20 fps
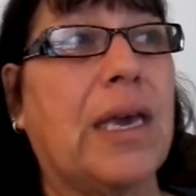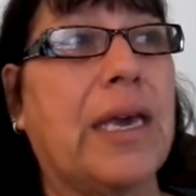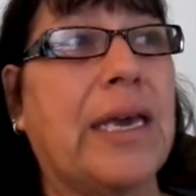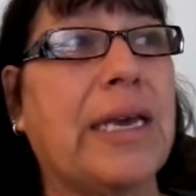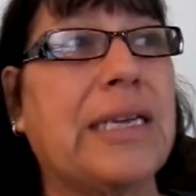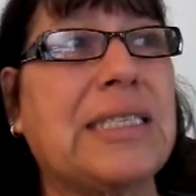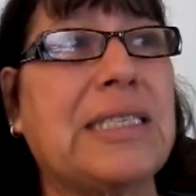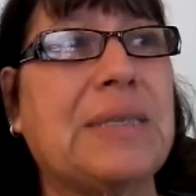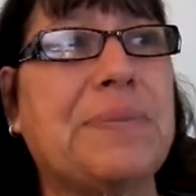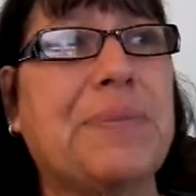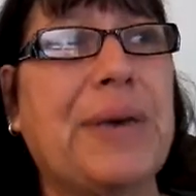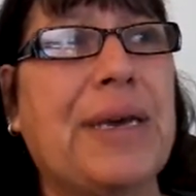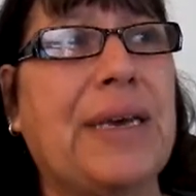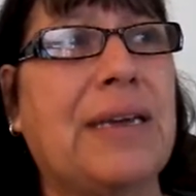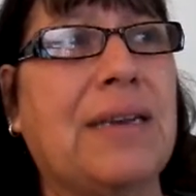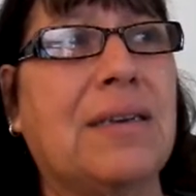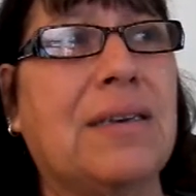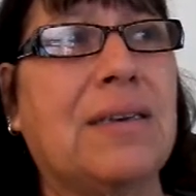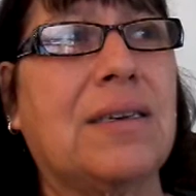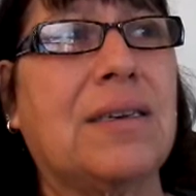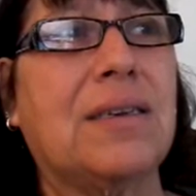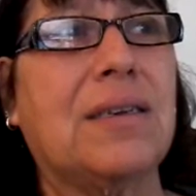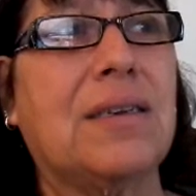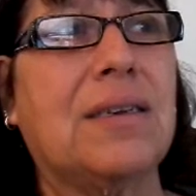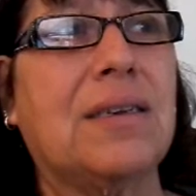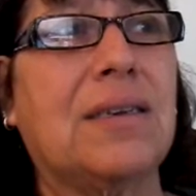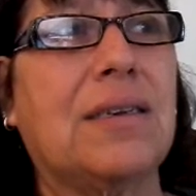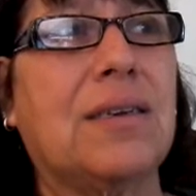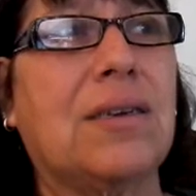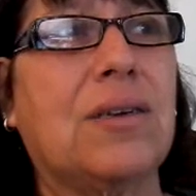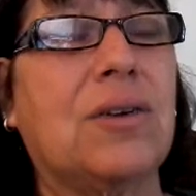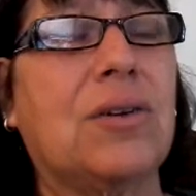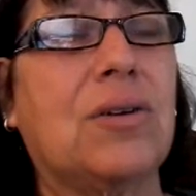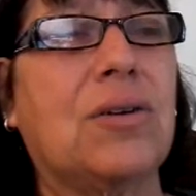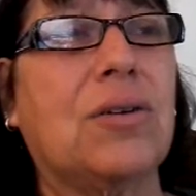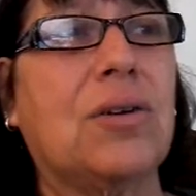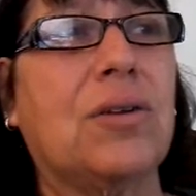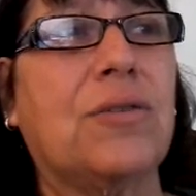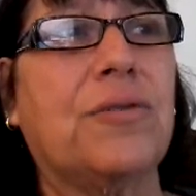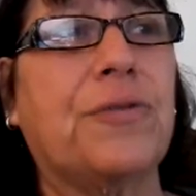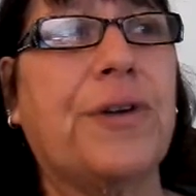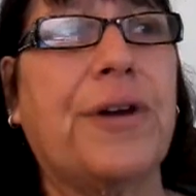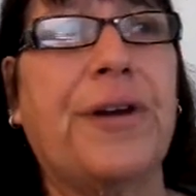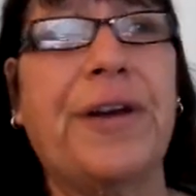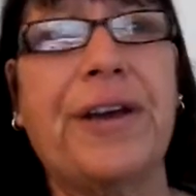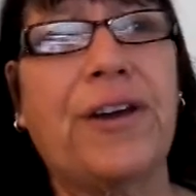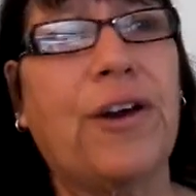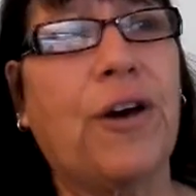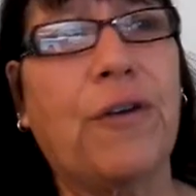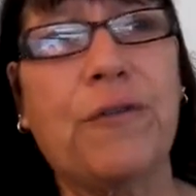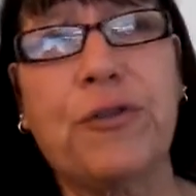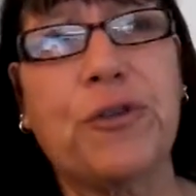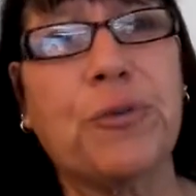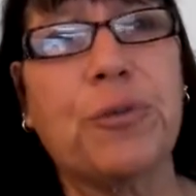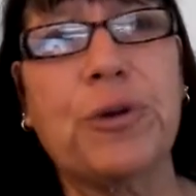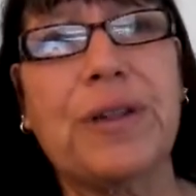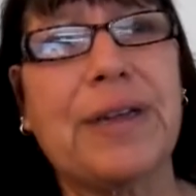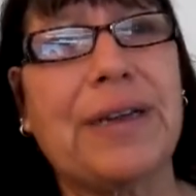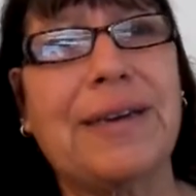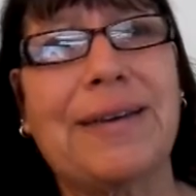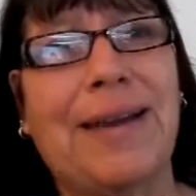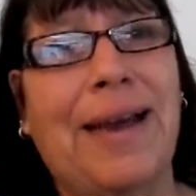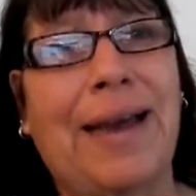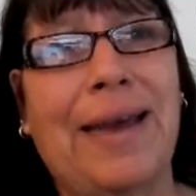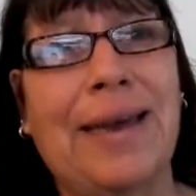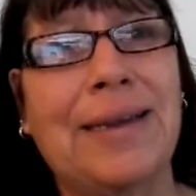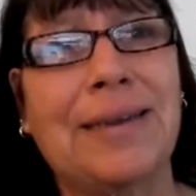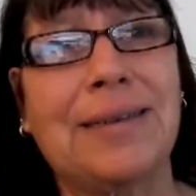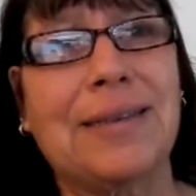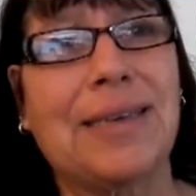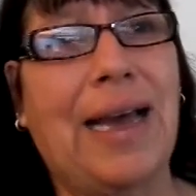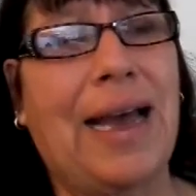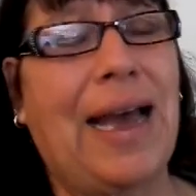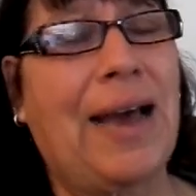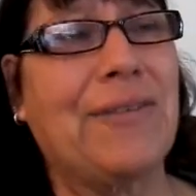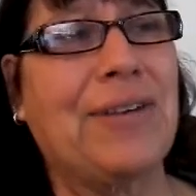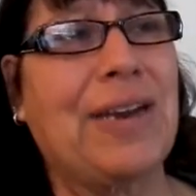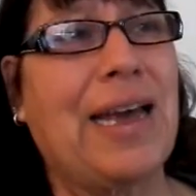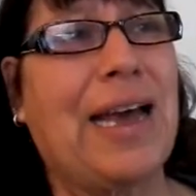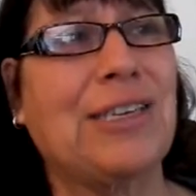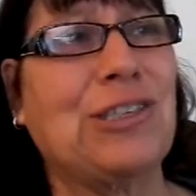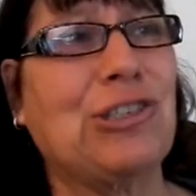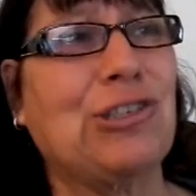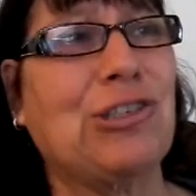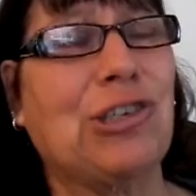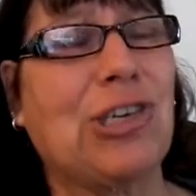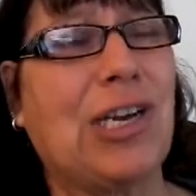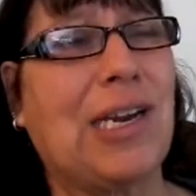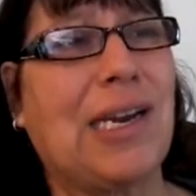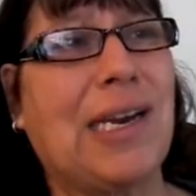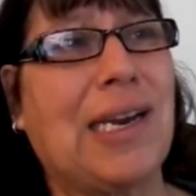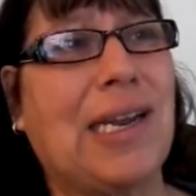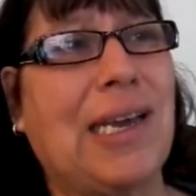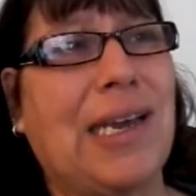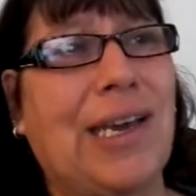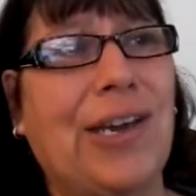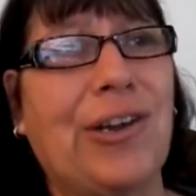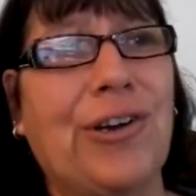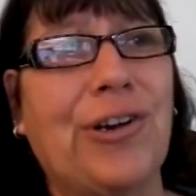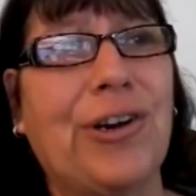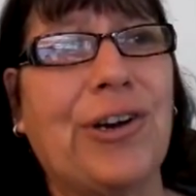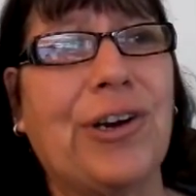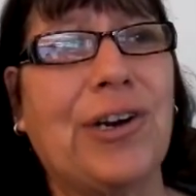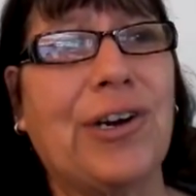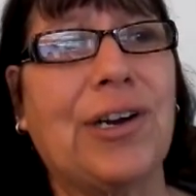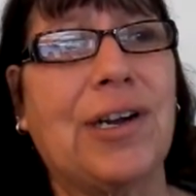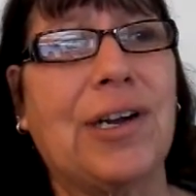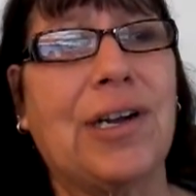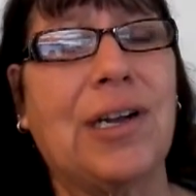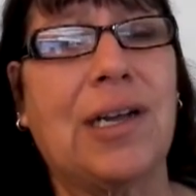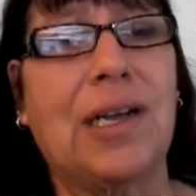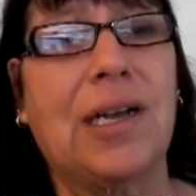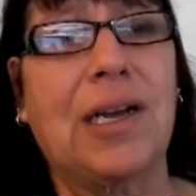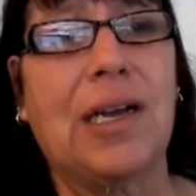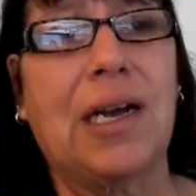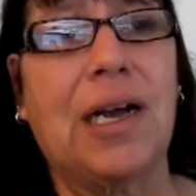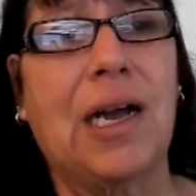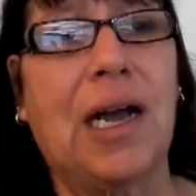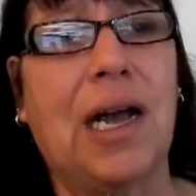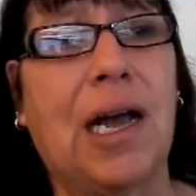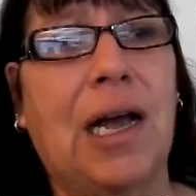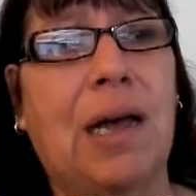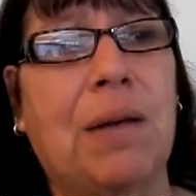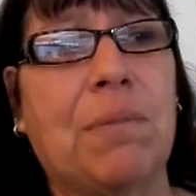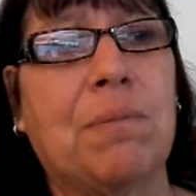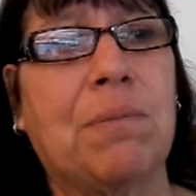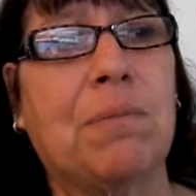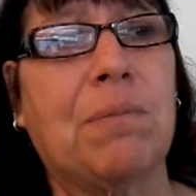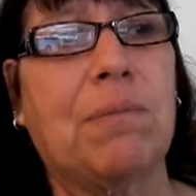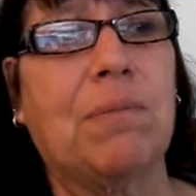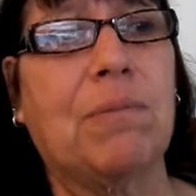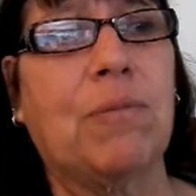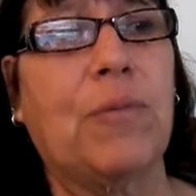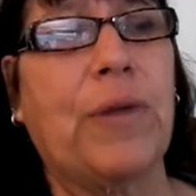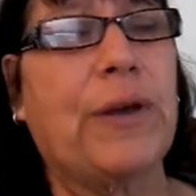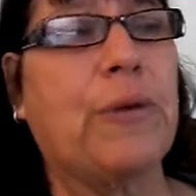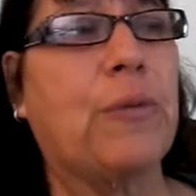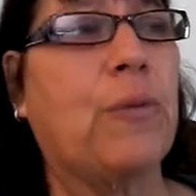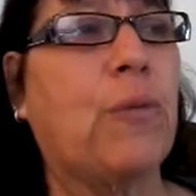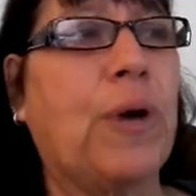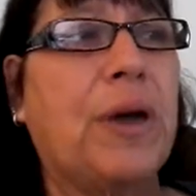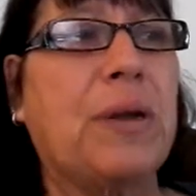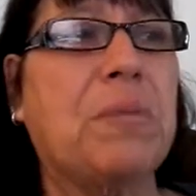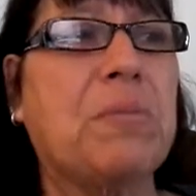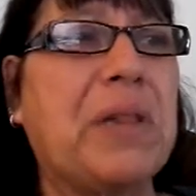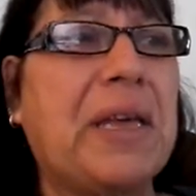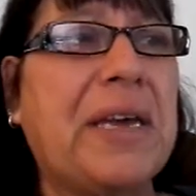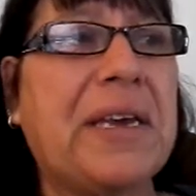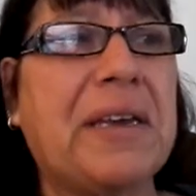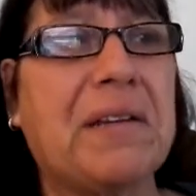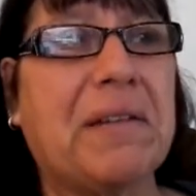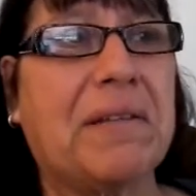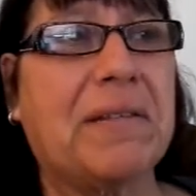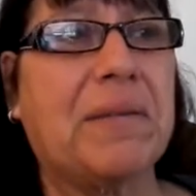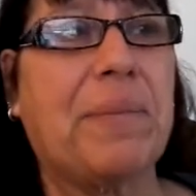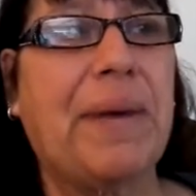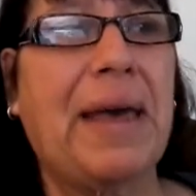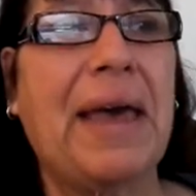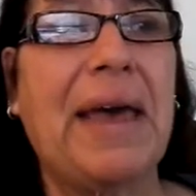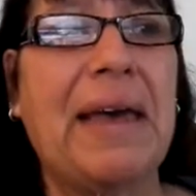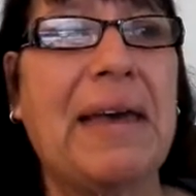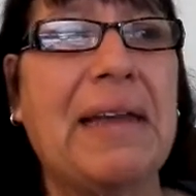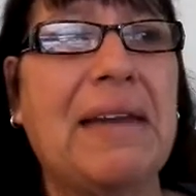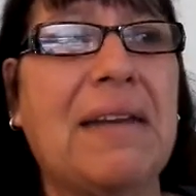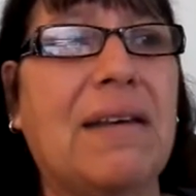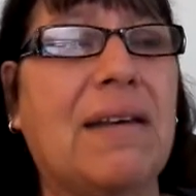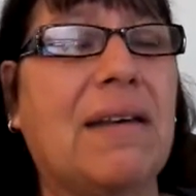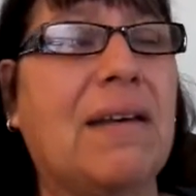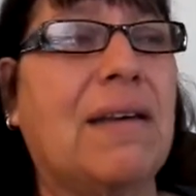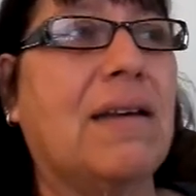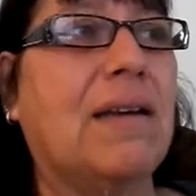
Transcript: It's been very comfortable at night. I haven't had to turn on any heater. Like one blanket on the bed.